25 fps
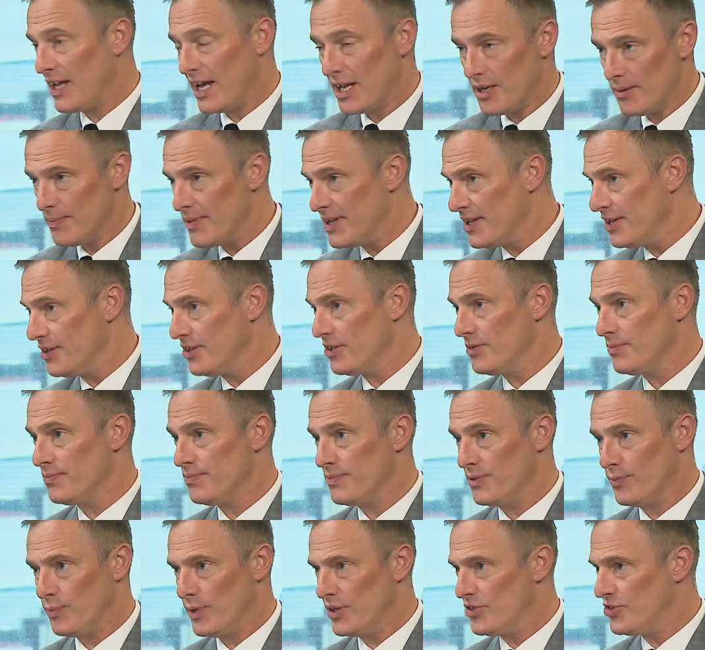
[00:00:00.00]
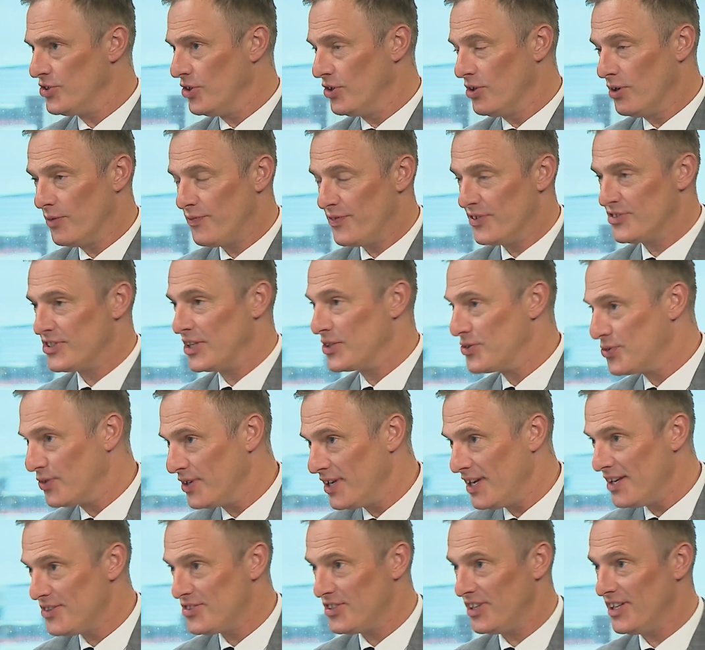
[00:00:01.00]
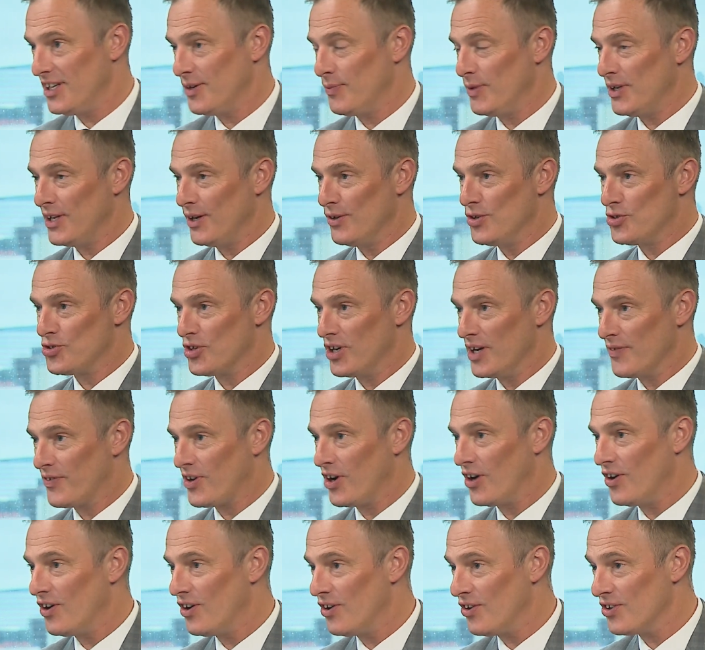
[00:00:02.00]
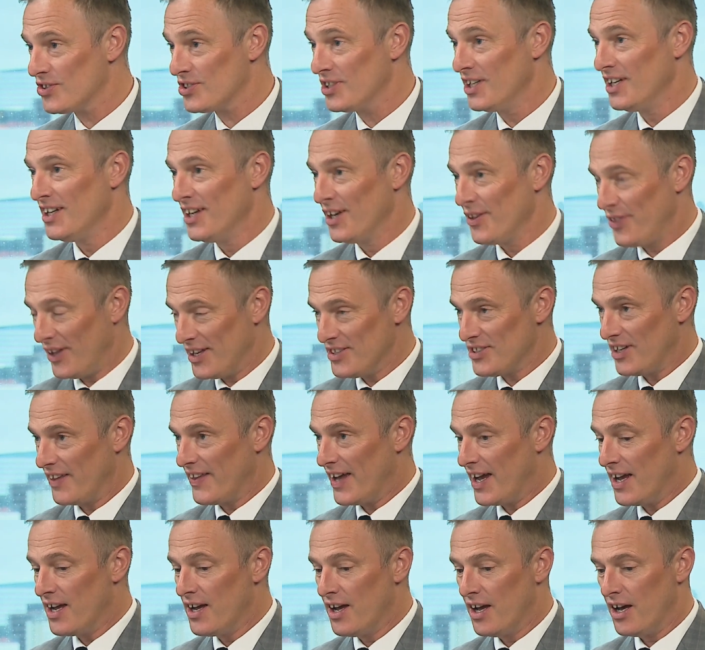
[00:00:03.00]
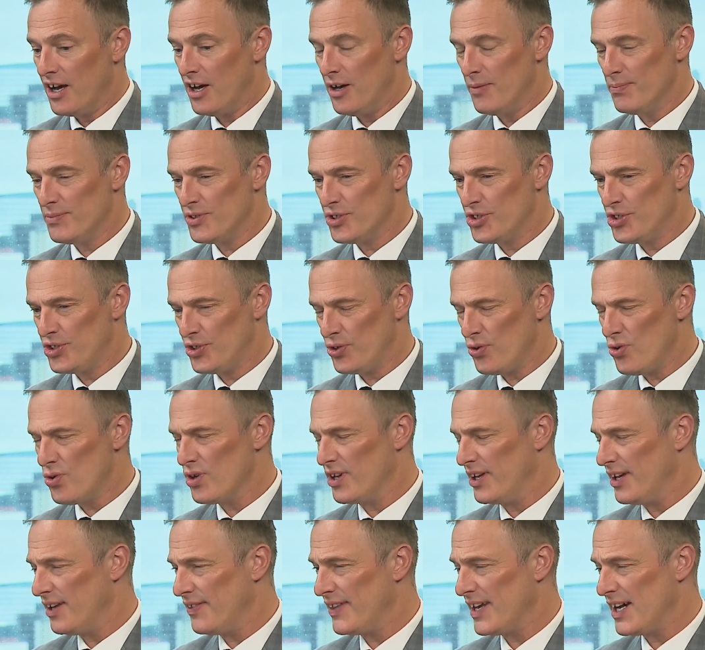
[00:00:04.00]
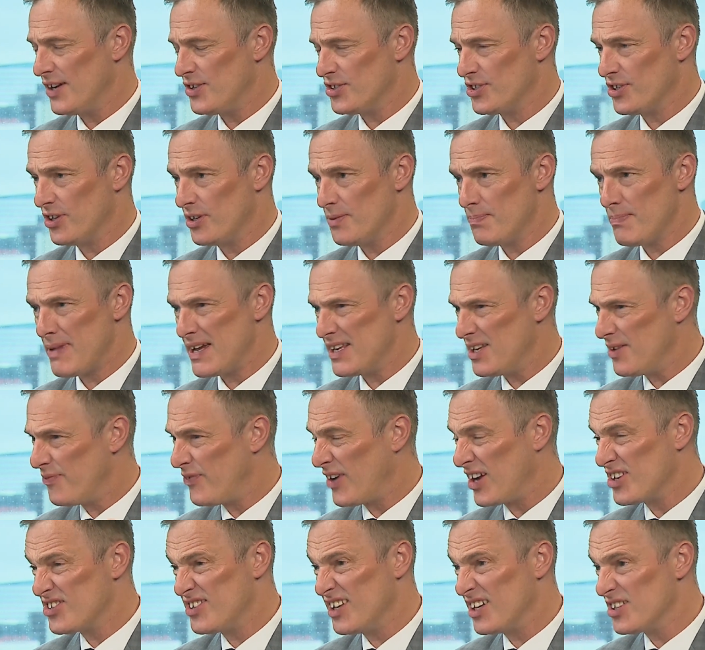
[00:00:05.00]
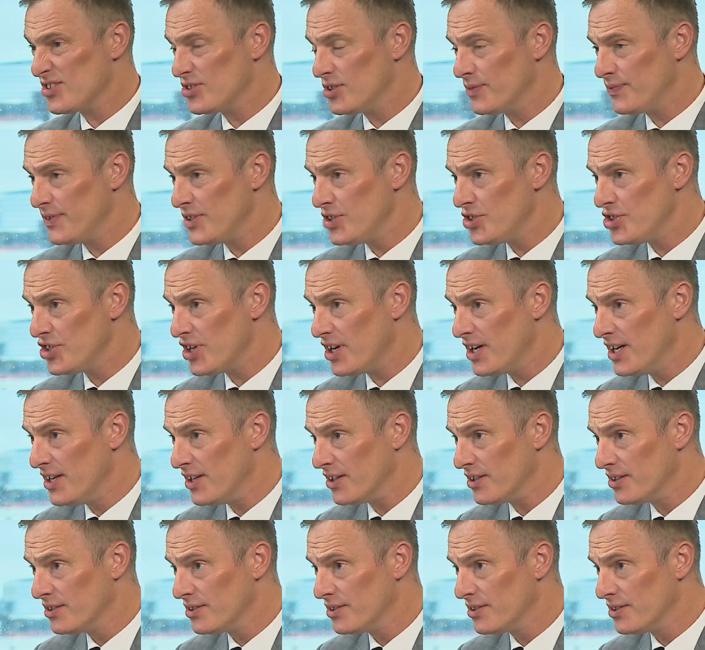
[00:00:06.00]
aluminium, we turn off the central heating, we don't drive cars, things like that. Surely they're just going to manufacture that stuff in China.